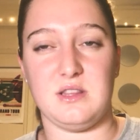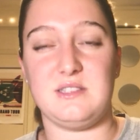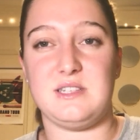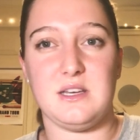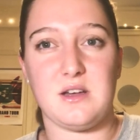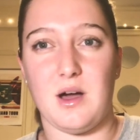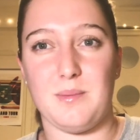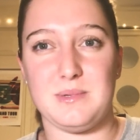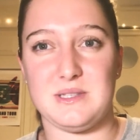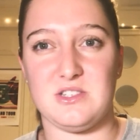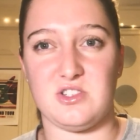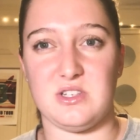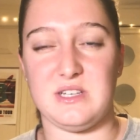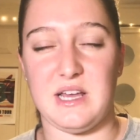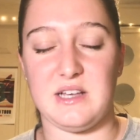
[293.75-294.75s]

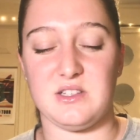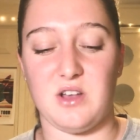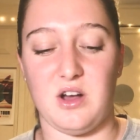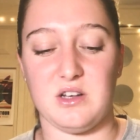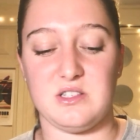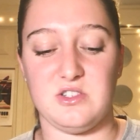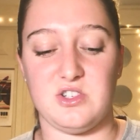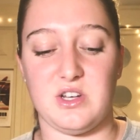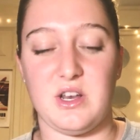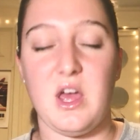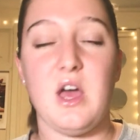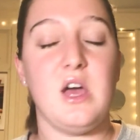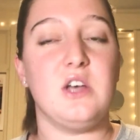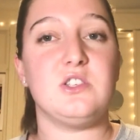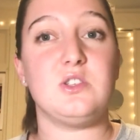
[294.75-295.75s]
decomposition takes oxygen.
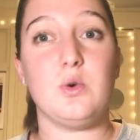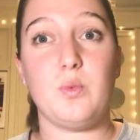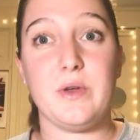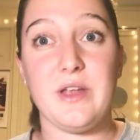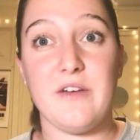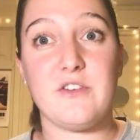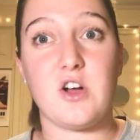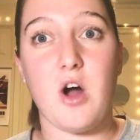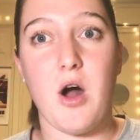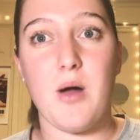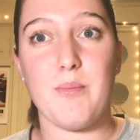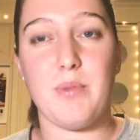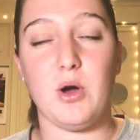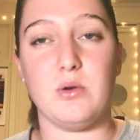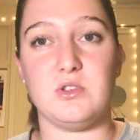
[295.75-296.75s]
So when you have a
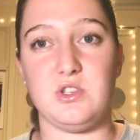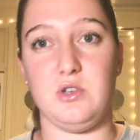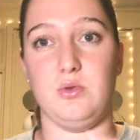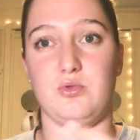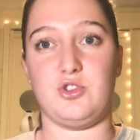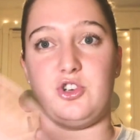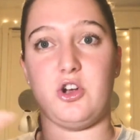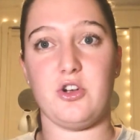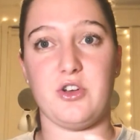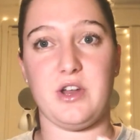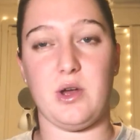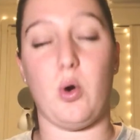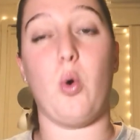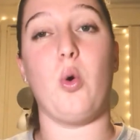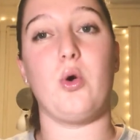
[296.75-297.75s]
compost, you churn
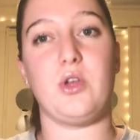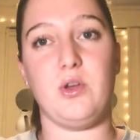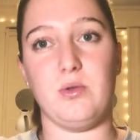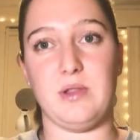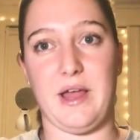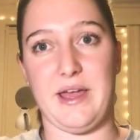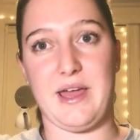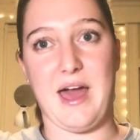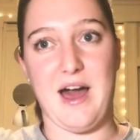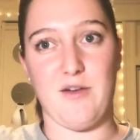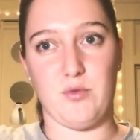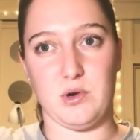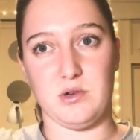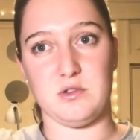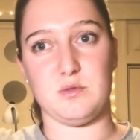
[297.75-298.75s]
it, or you like
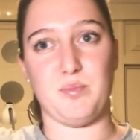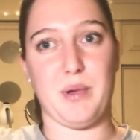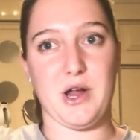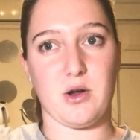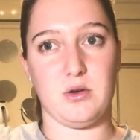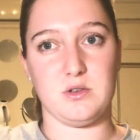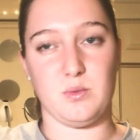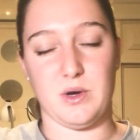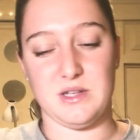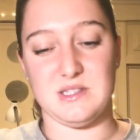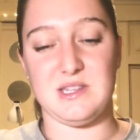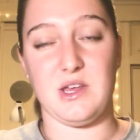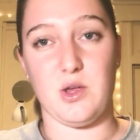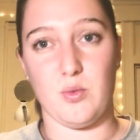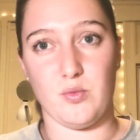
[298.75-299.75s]
have one of those barrel
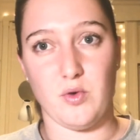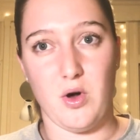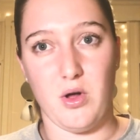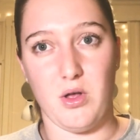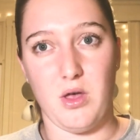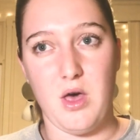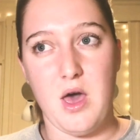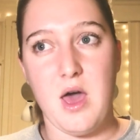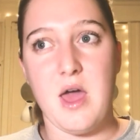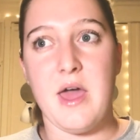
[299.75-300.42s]
ones that you roll.